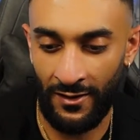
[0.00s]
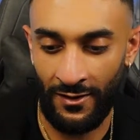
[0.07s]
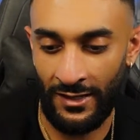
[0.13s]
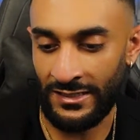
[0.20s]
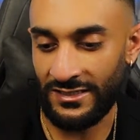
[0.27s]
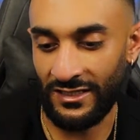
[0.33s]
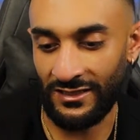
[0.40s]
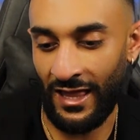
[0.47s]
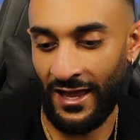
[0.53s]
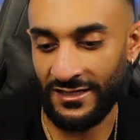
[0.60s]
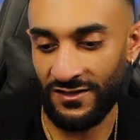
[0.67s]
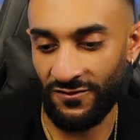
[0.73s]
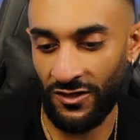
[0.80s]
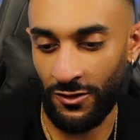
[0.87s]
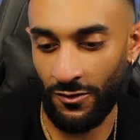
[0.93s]
It's the last
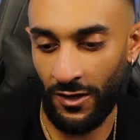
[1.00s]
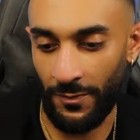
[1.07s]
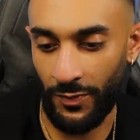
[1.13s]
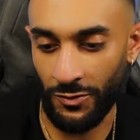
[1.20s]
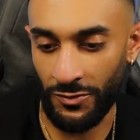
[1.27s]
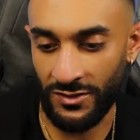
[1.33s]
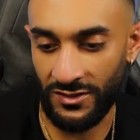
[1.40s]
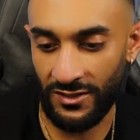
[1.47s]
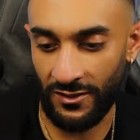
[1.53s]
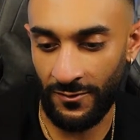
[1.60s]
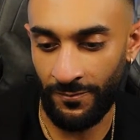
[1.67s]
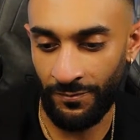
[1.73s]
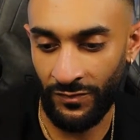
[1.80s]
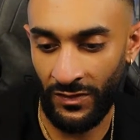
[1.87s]
video I posted.